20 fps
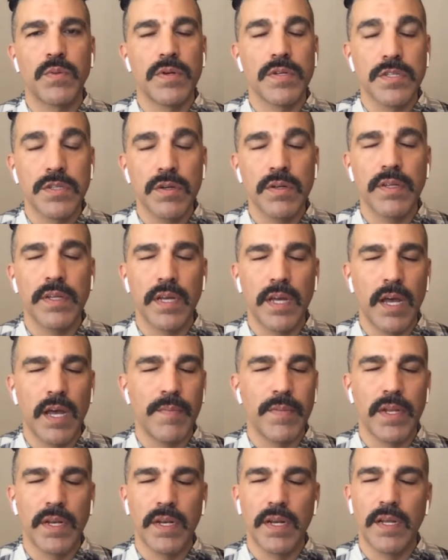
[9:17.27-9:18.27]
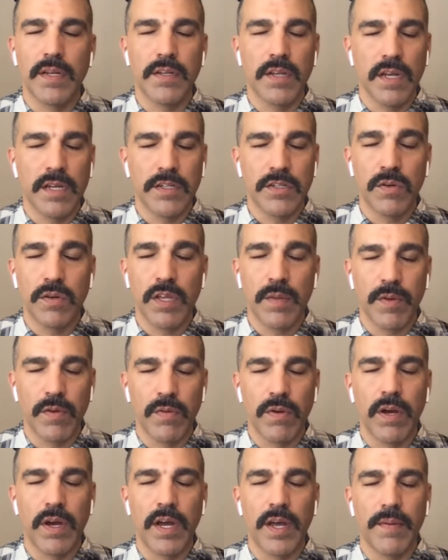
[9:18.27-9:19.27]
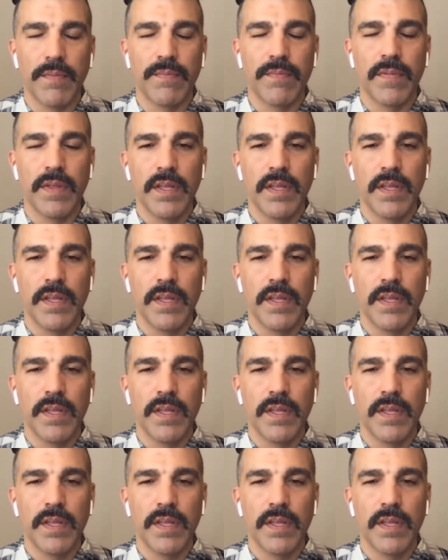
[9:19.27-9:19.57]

where certainly, I mean, don't get me wrong,